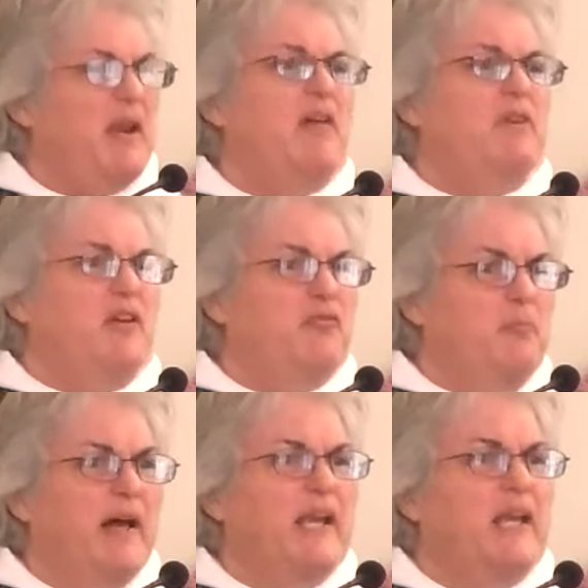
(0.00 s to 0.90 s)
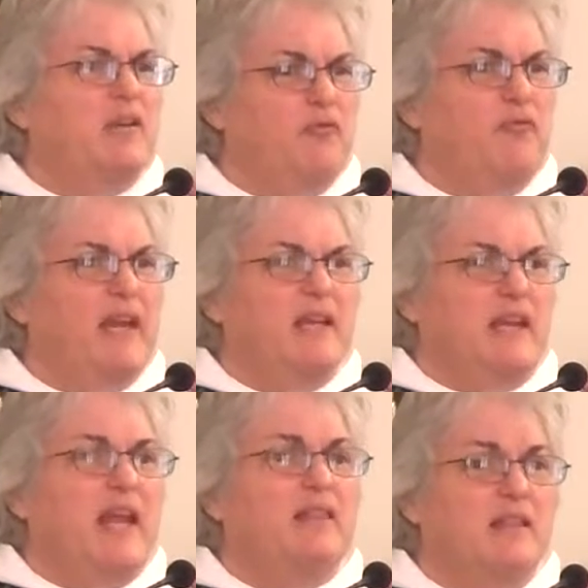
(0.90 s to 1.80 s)
have enough money to
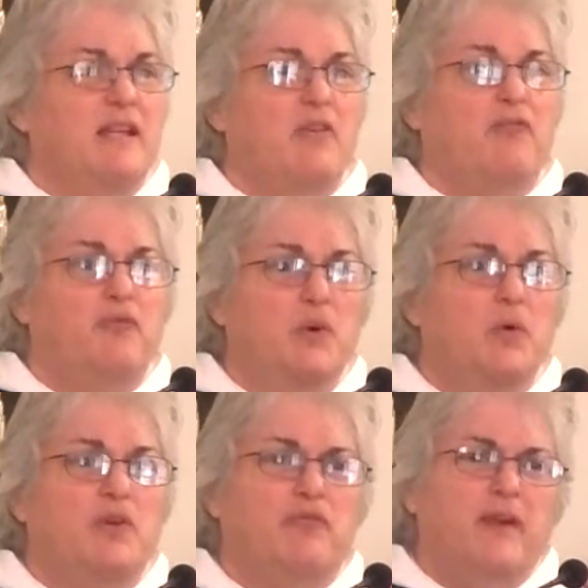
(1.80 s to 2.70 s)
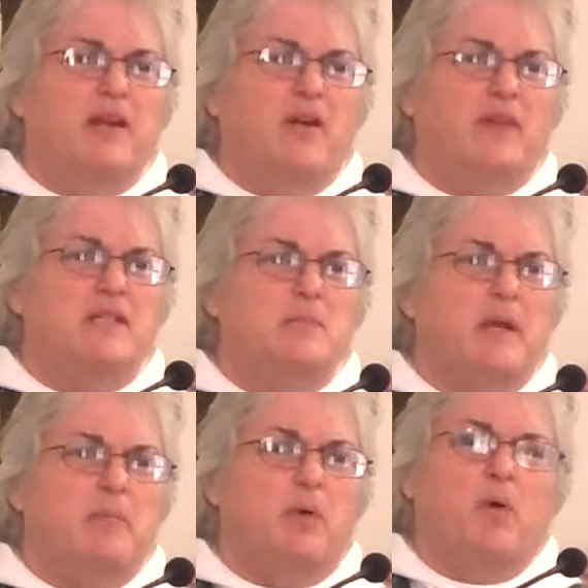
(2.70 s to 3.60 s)
get enough food to feed all these
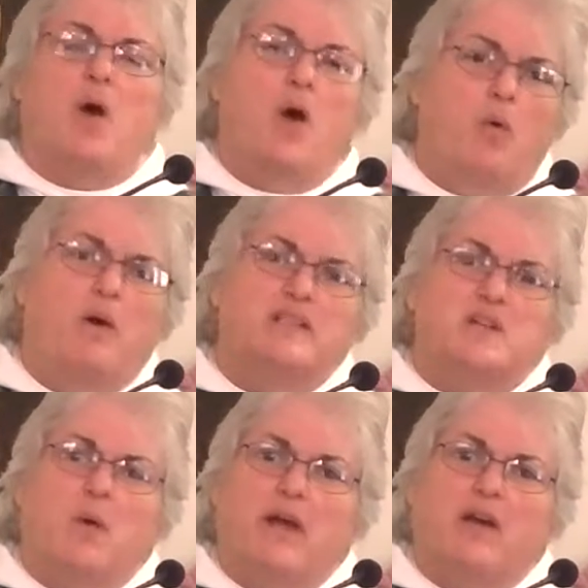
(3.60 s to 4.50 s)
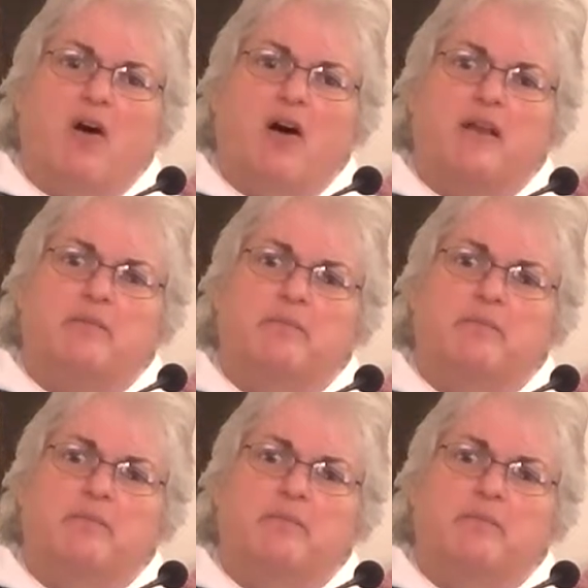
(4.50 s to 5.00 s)
people. What's going on?